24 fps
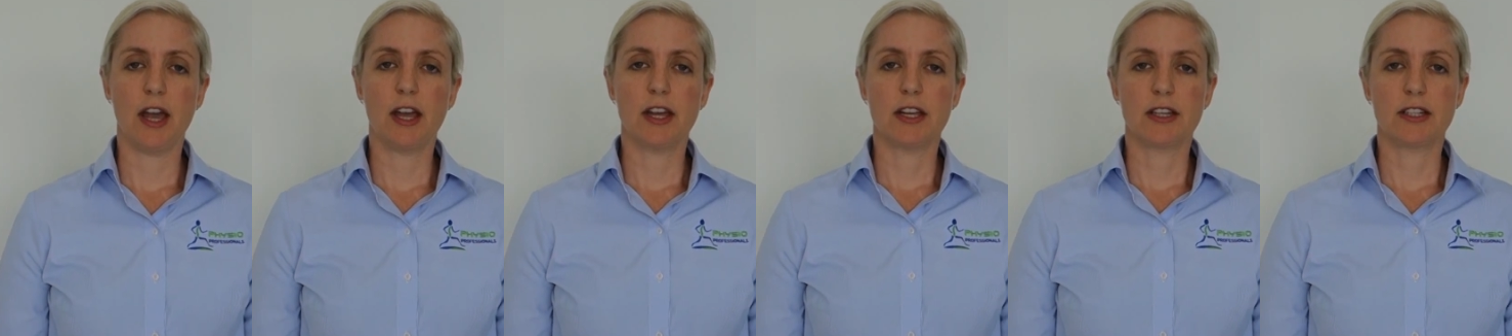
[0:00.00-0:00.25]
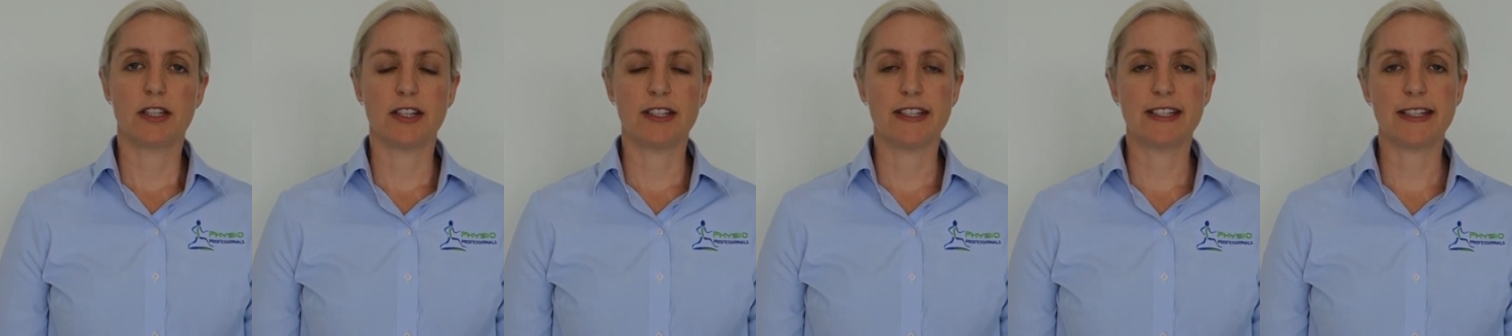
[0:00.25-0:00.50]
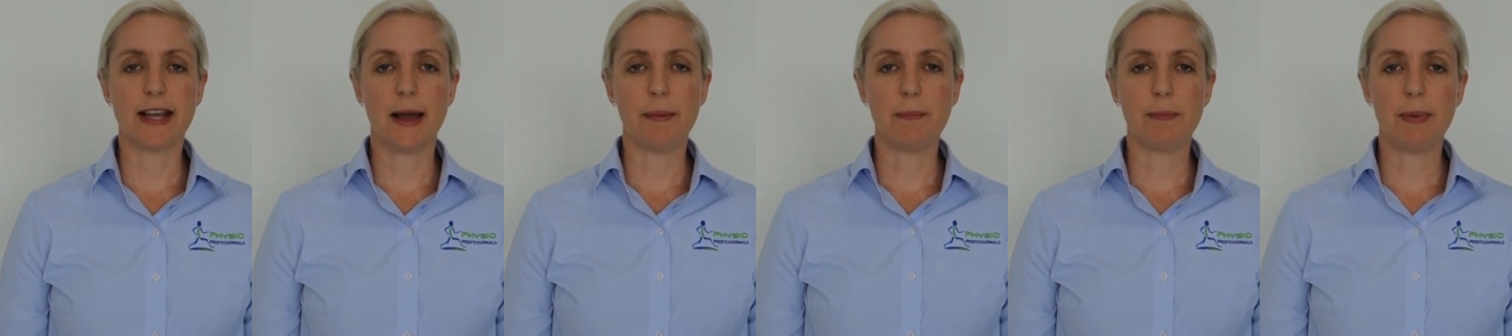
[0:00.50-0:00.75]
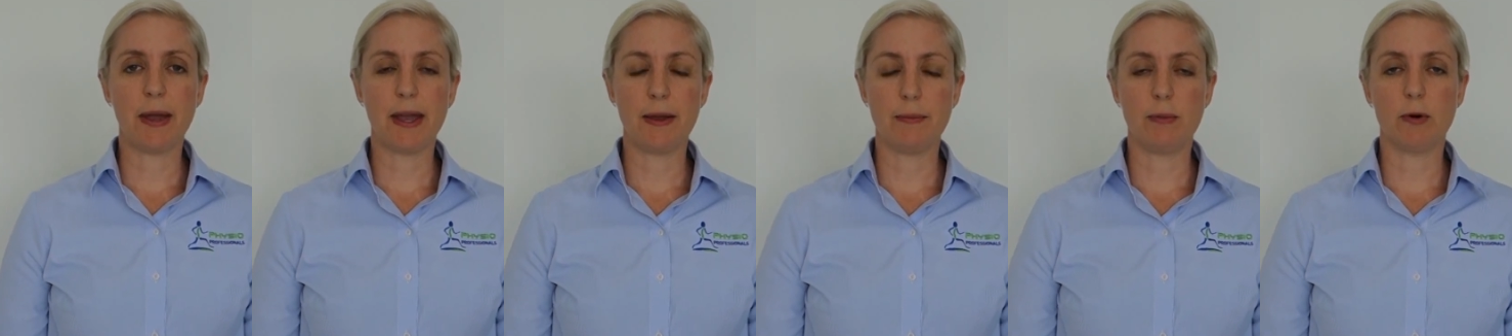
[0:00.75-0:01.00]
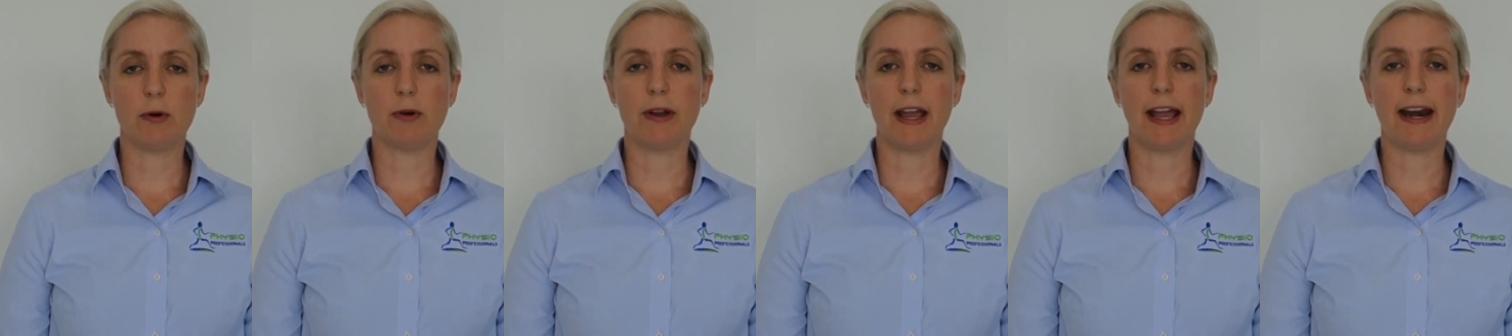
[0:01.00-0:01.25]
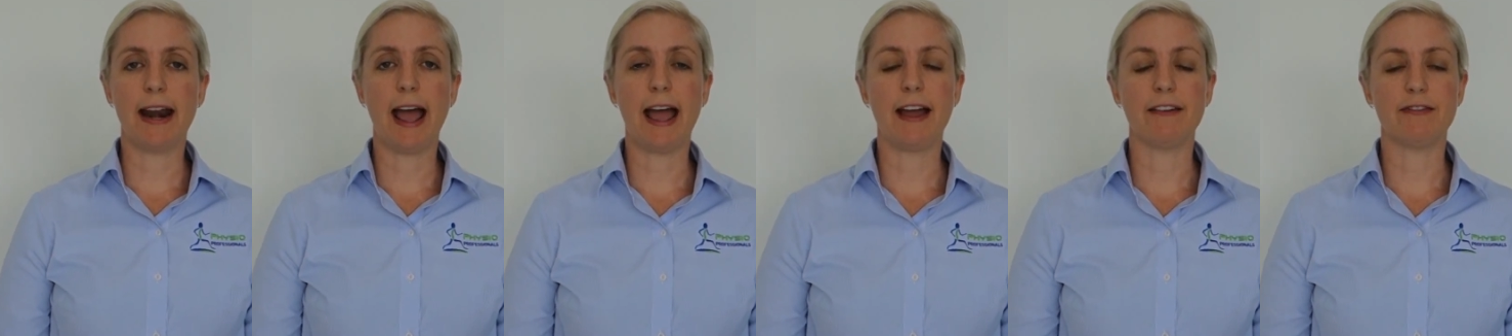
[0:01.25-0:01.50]
So some people
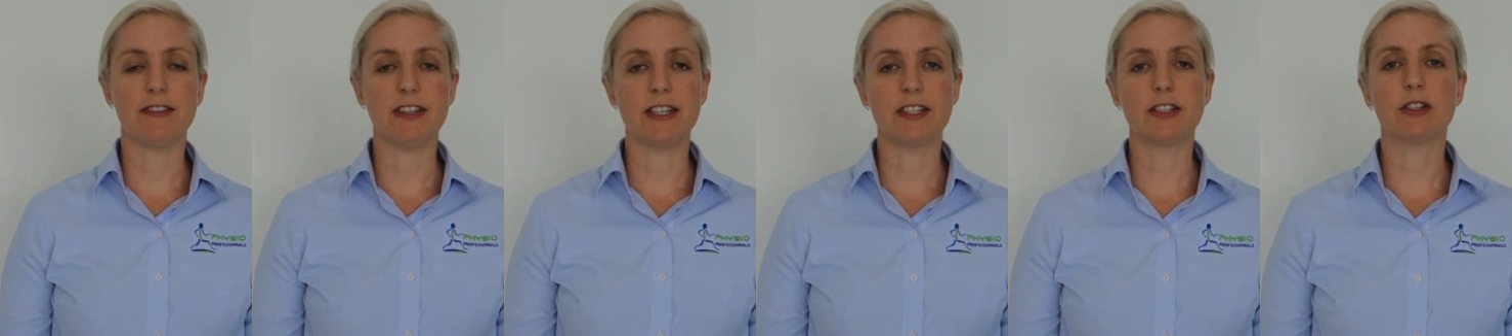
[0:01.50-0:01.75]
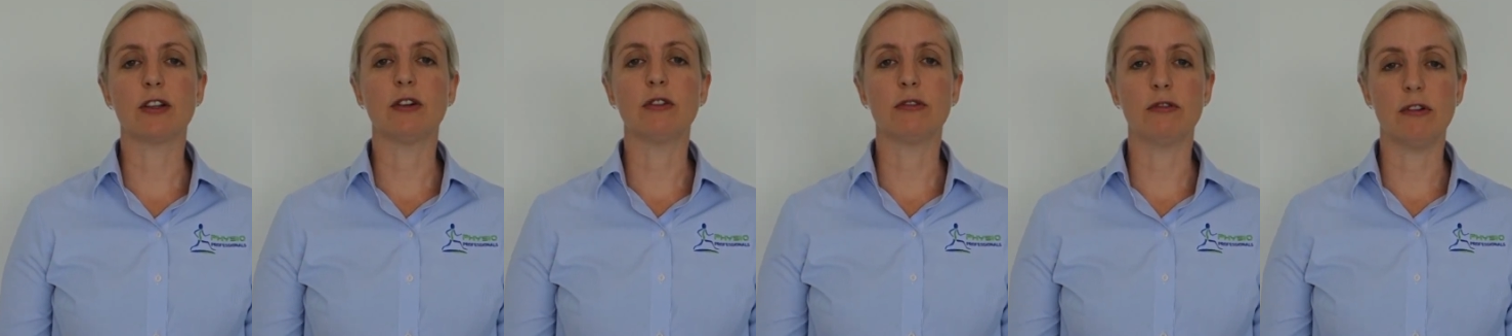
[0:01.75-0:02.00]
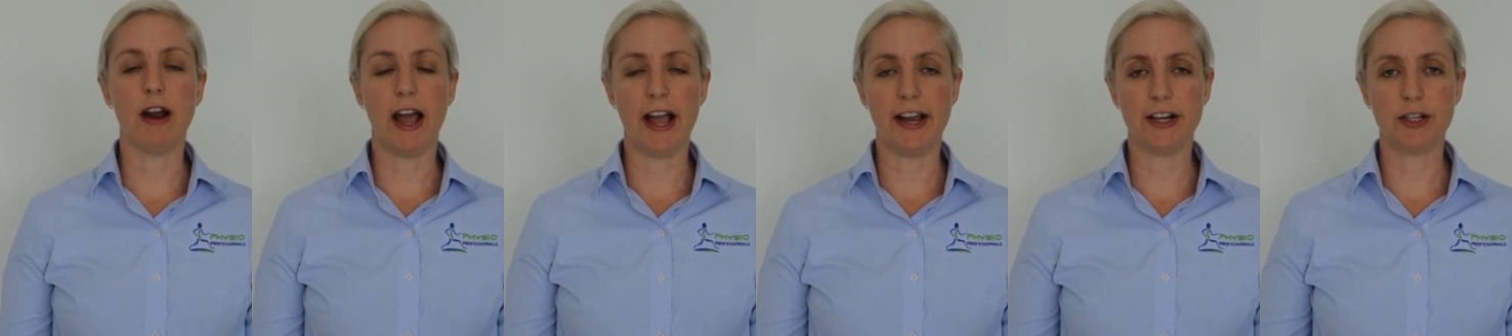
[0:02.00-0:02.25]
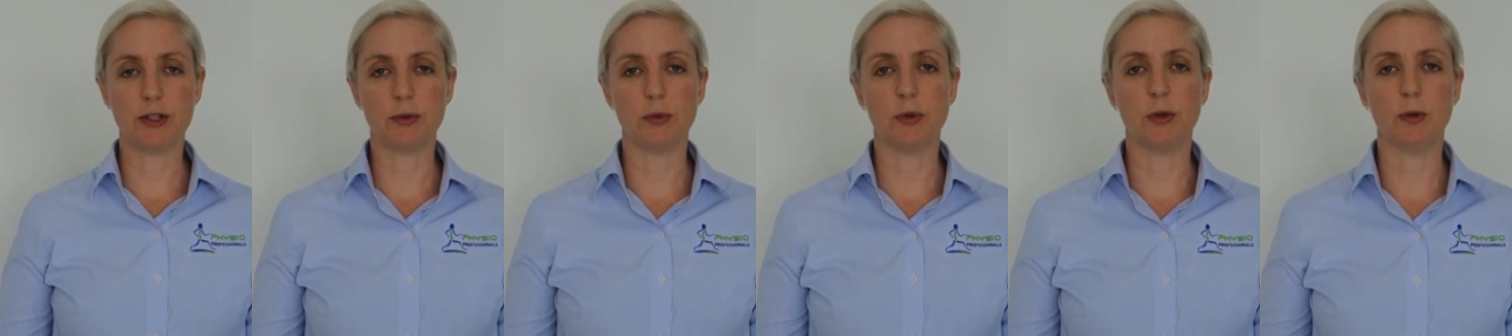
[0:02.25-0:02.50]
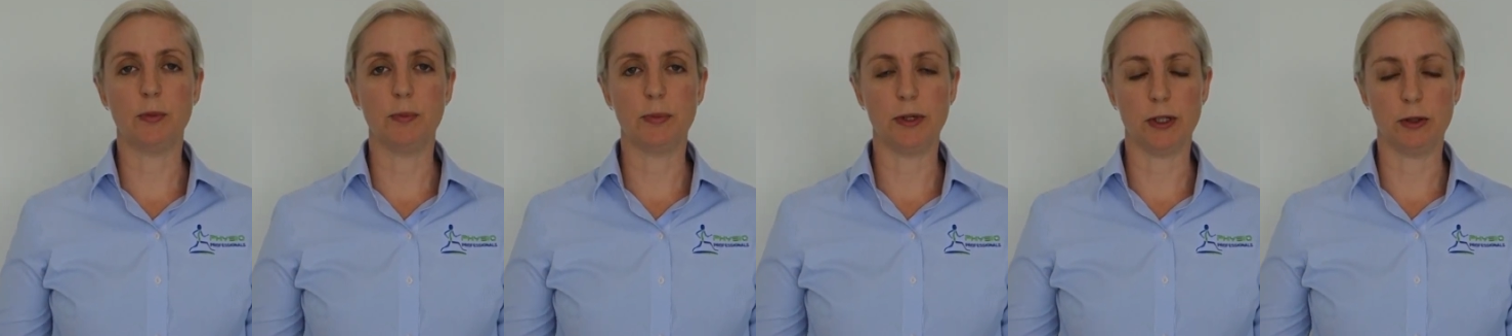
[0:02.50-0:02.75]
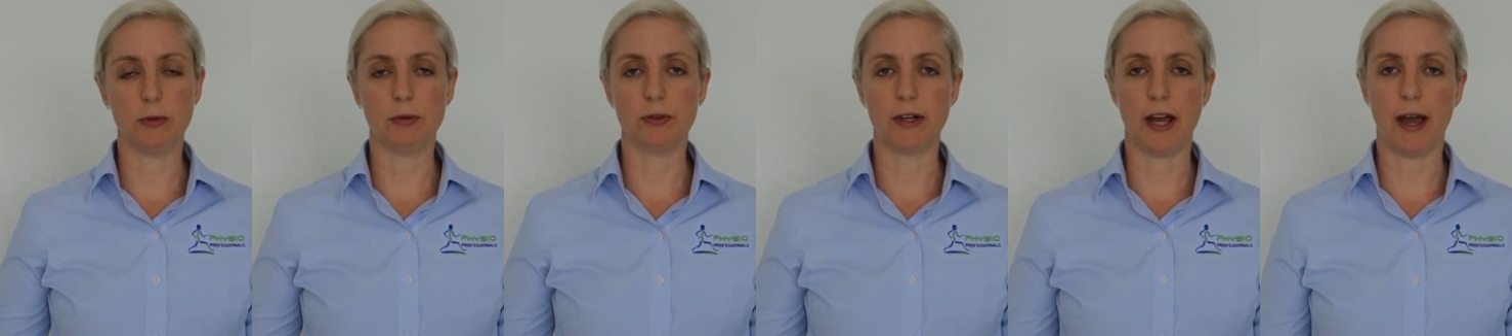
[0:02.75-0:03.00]
can have this gradual
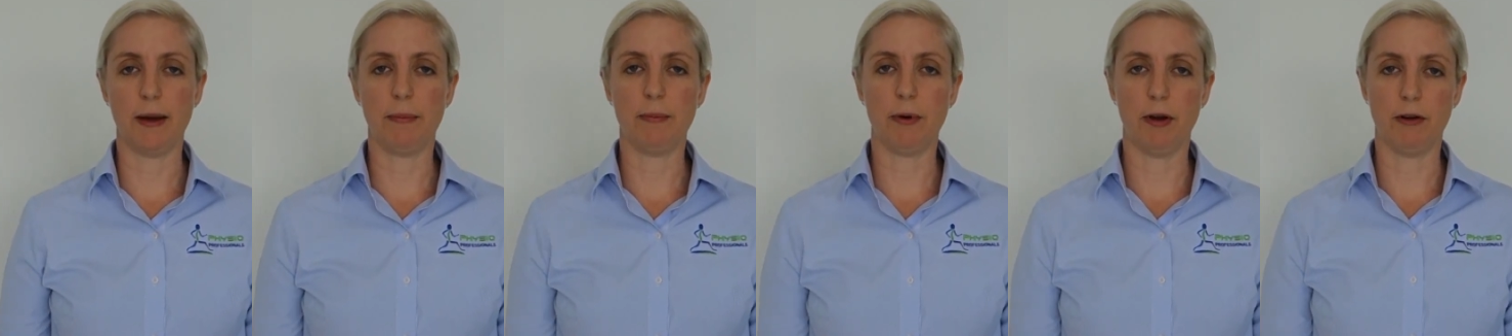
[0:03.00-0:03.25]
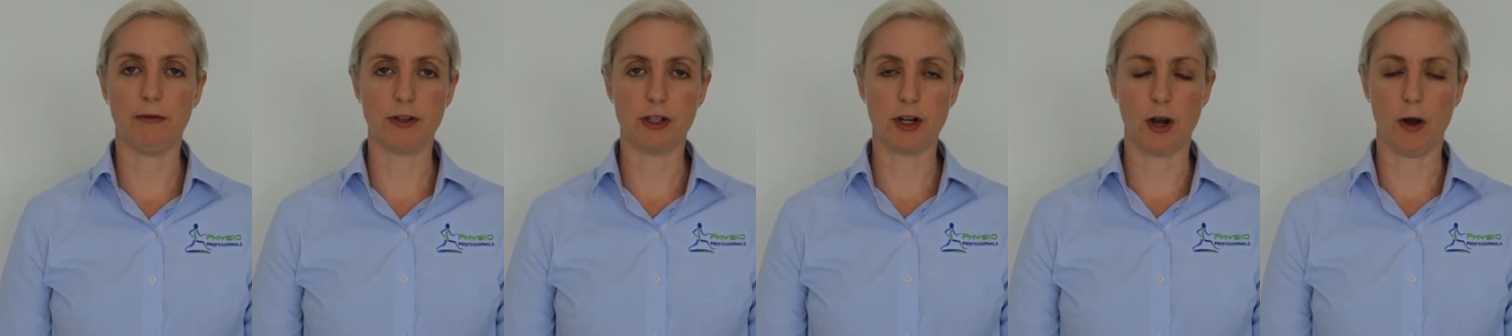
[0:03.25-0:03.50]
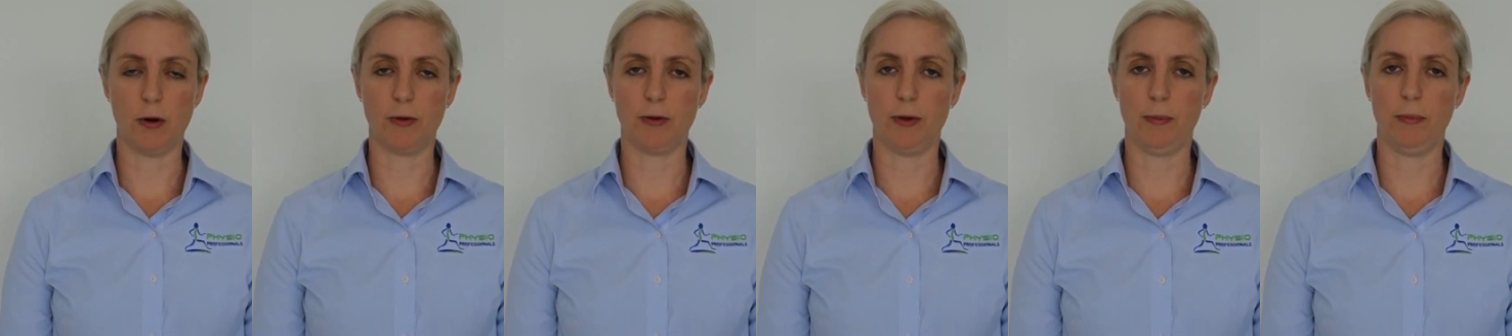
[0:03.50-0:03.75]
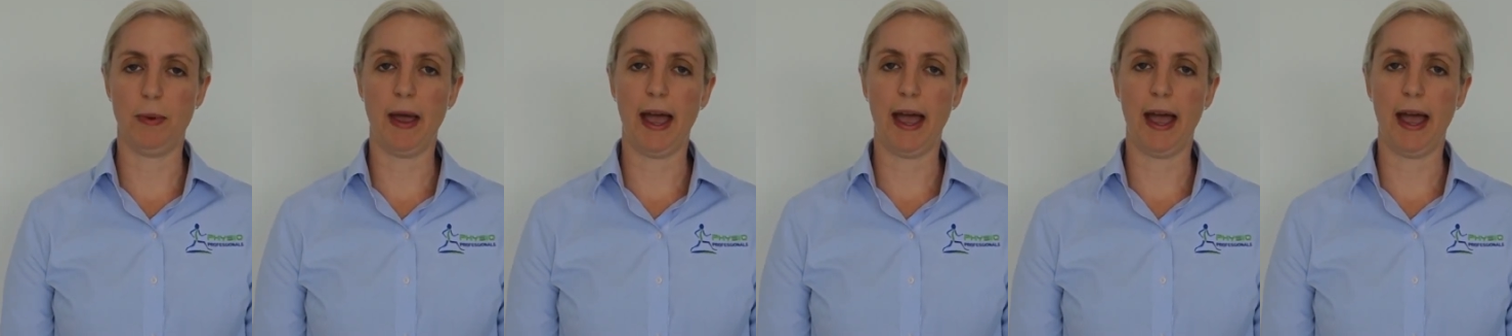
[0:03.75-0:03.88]
build-up of shoulder